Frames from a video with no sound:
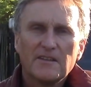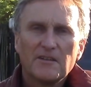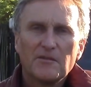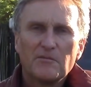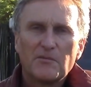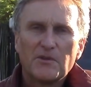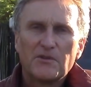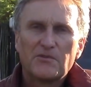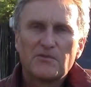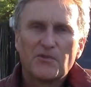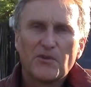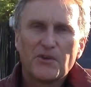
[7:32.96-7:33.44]

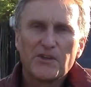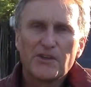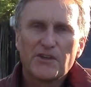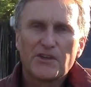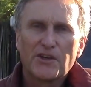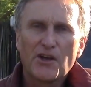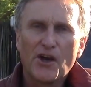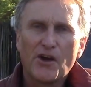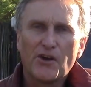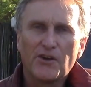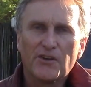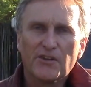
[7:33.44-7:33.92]
before you
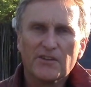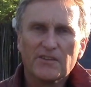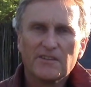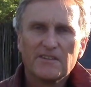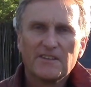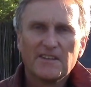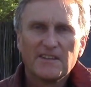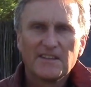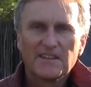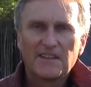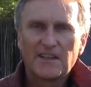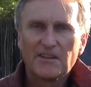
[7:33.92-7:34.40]
go,
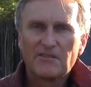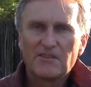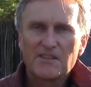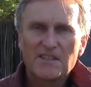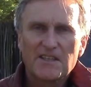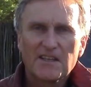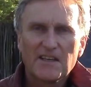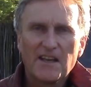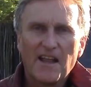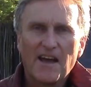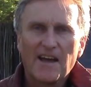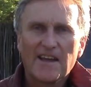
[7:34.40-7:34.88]
give
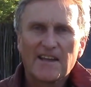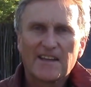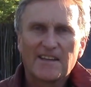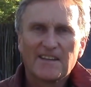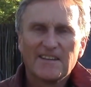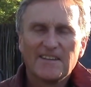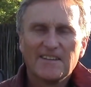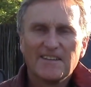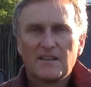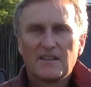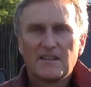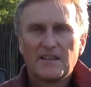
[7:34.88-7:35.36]
us a
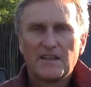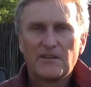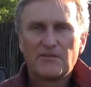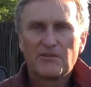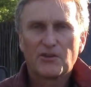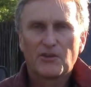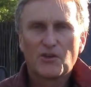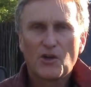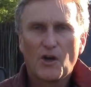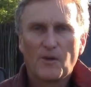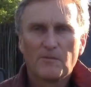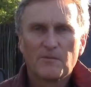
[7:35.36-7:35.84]
like, leave
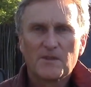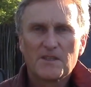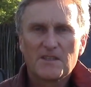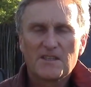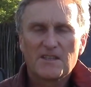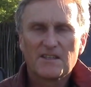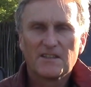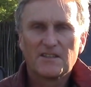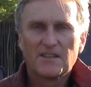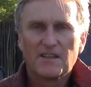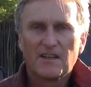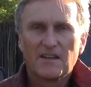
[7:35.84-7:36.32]
your
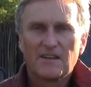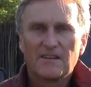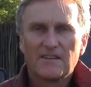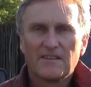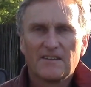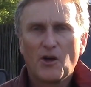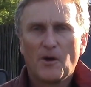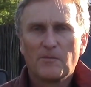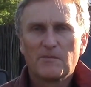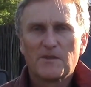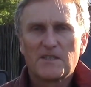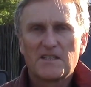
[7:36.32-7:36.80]
comments in the
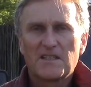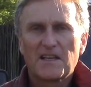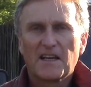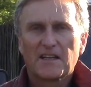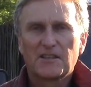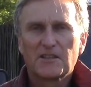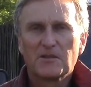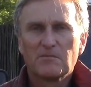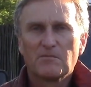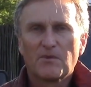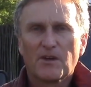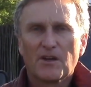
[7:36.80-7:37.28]
comments
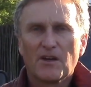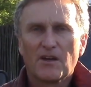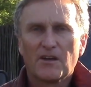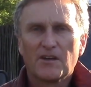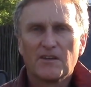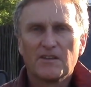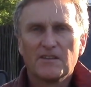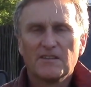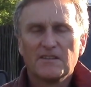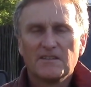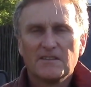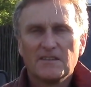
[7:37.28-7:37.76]
section
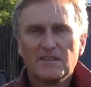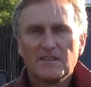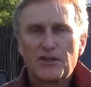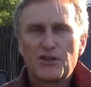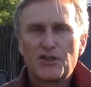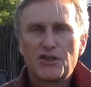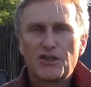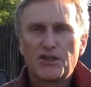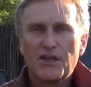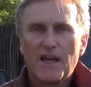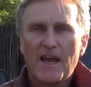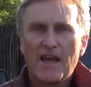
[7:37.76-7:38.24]
below, and
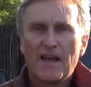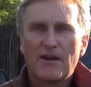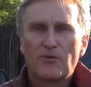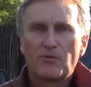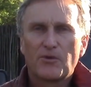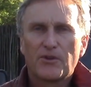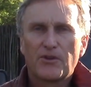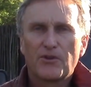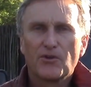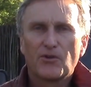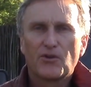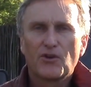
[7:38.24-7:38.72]
share
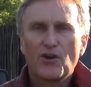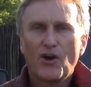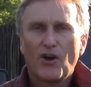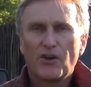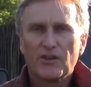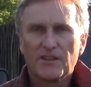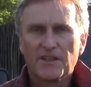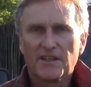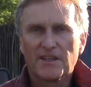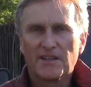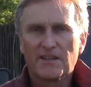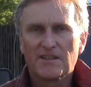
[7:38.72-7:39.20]
with your
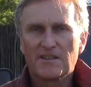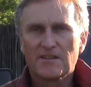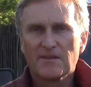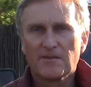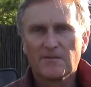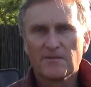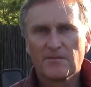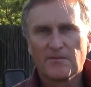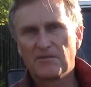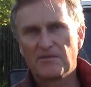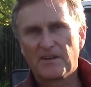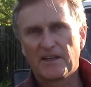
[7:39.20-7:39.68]
colleagues
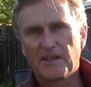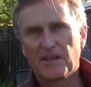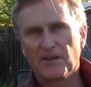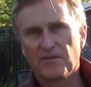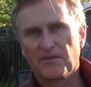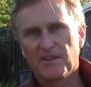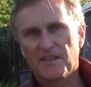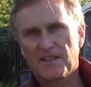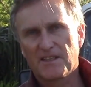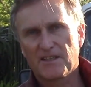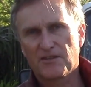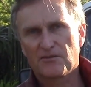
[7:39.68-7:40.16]
if any
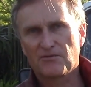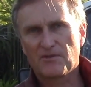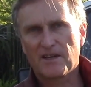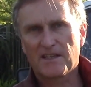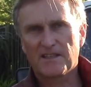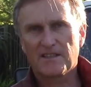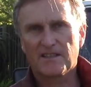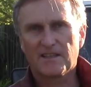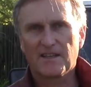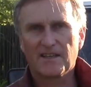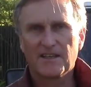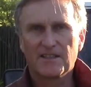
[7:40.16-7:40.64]
of this has
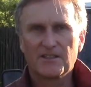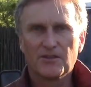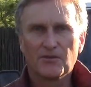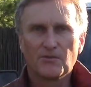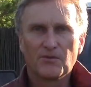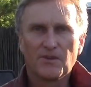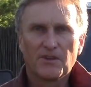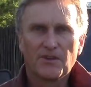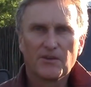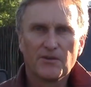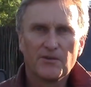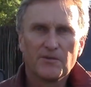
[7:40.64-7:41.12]
resonated
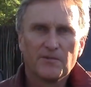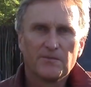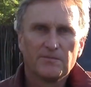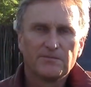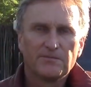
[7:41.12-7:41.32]
with you.